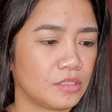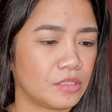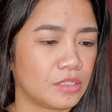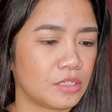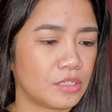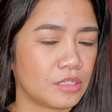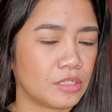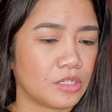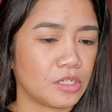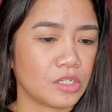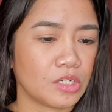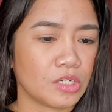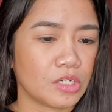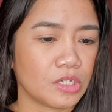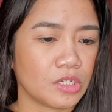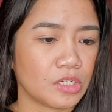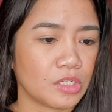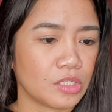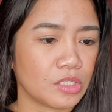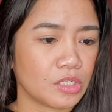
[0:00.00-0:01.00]

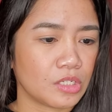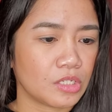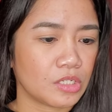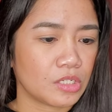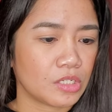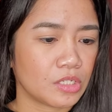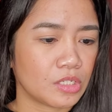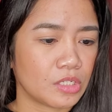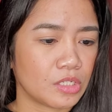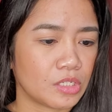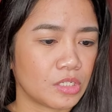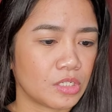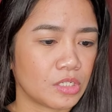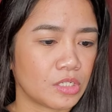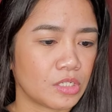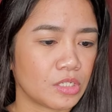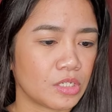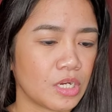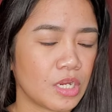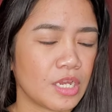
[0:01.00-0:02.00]
Here
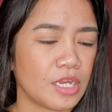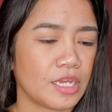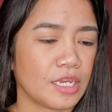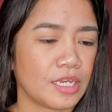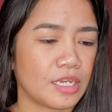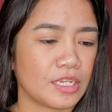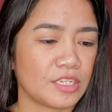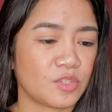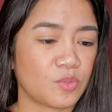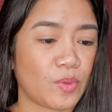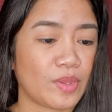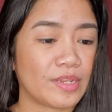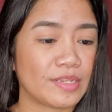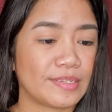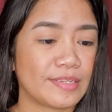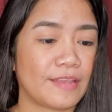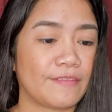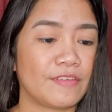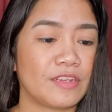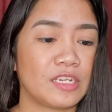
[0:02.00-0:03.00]
it is,
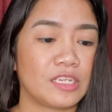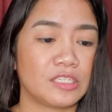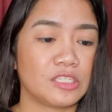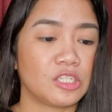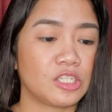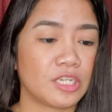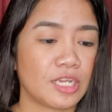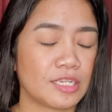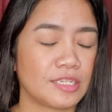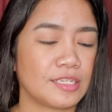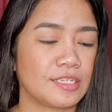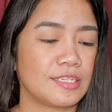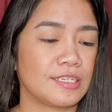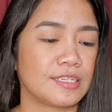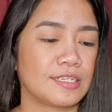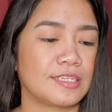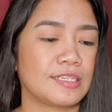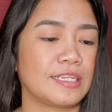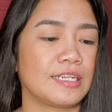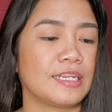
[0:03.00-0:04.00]
27 inches and
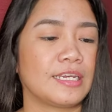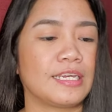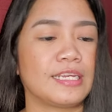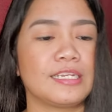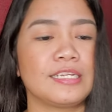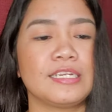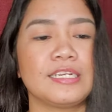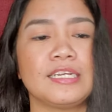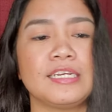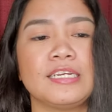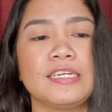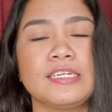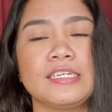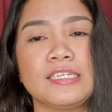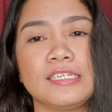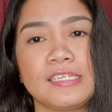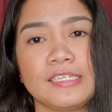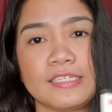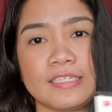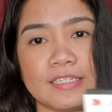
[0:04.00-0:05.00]
69
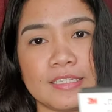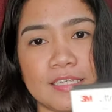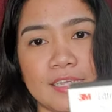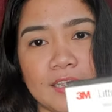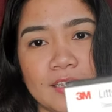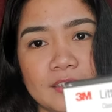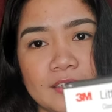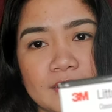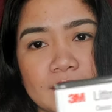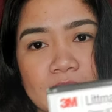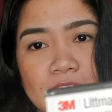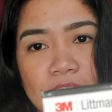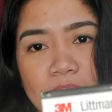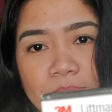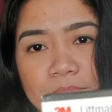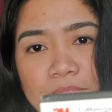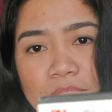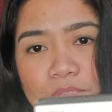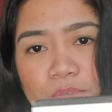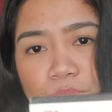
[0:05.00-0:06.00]

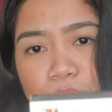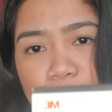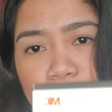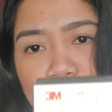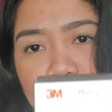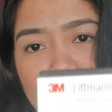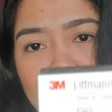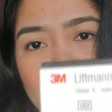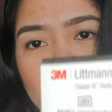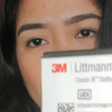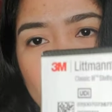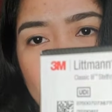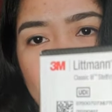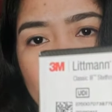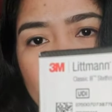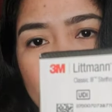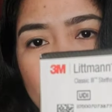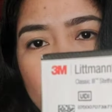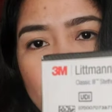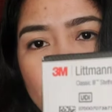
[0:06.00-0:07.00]
centimeter
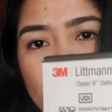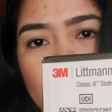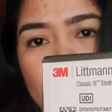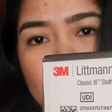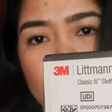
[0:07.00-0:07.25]
here.